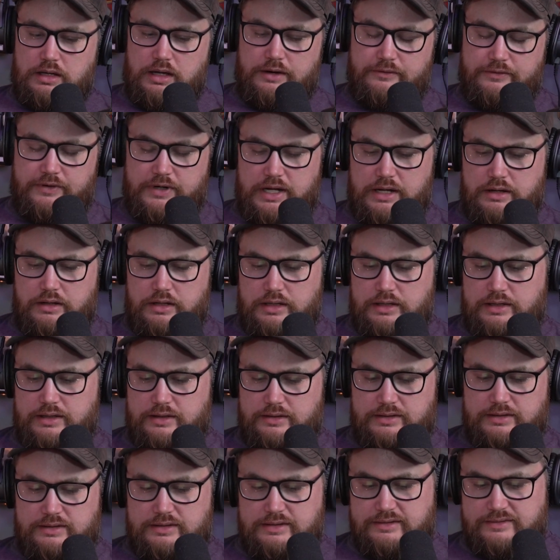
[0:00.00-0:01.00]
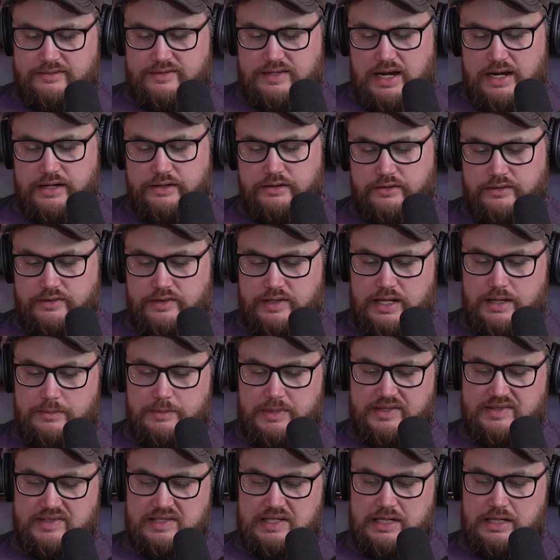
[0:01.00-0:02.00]
forgot, the designer's name
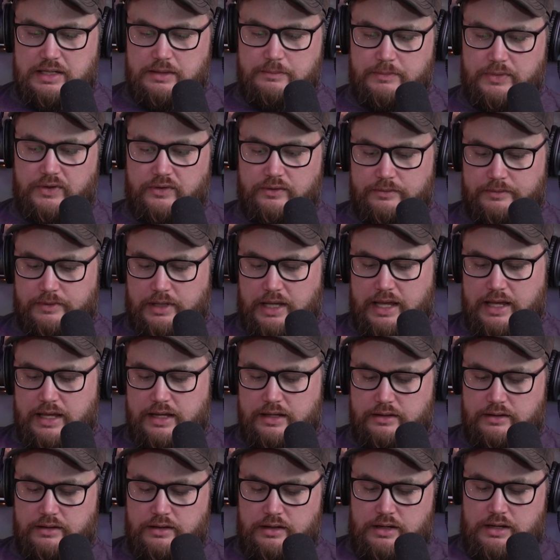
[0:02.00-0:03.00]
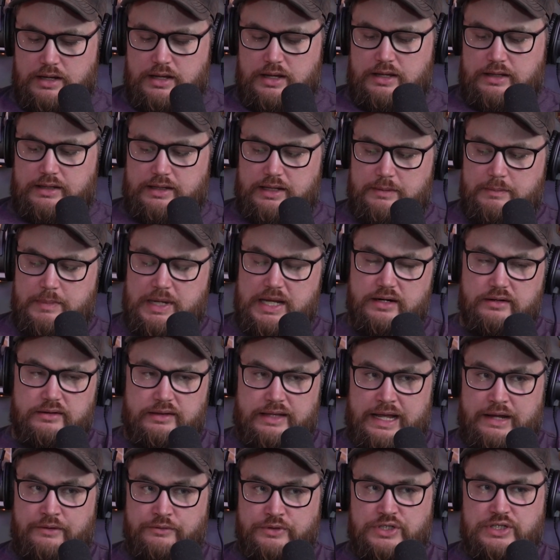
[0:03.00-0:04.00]
is Eames, and they made a
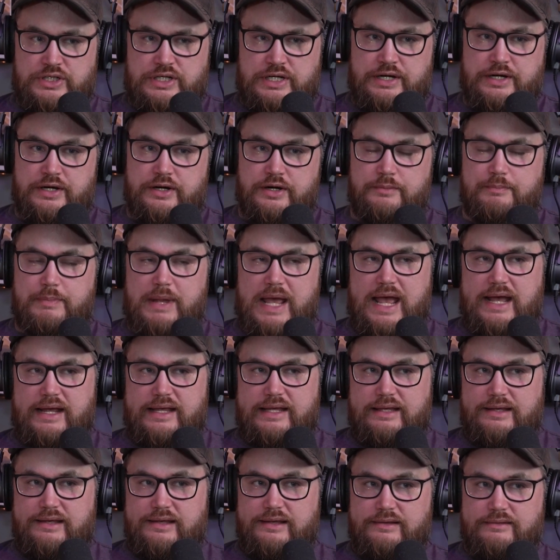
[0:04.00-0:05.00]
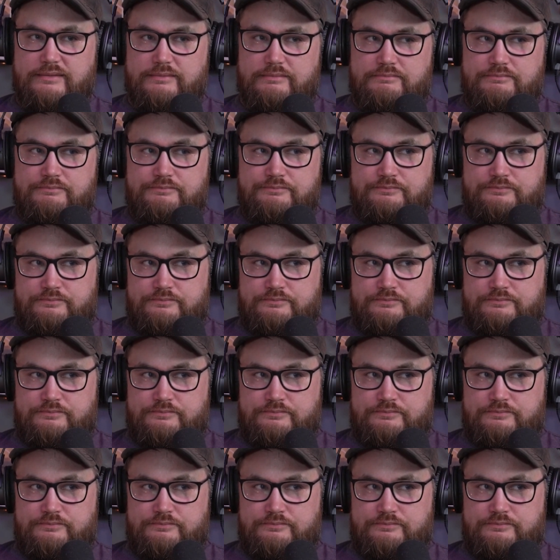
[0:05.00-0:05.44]
lounge chair back in